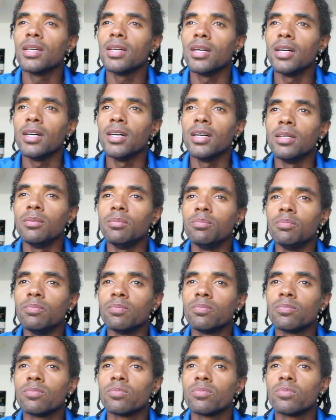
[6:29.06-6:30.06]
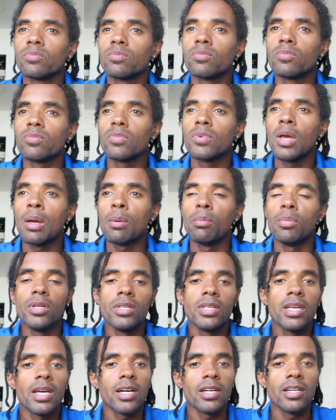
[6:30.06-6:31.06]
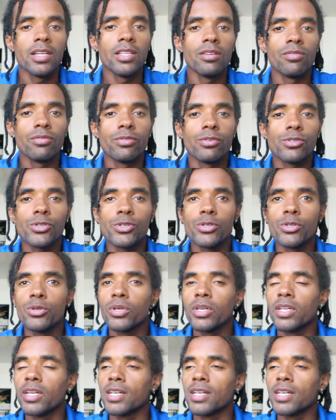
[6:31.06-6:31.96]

But yeah, in the future you can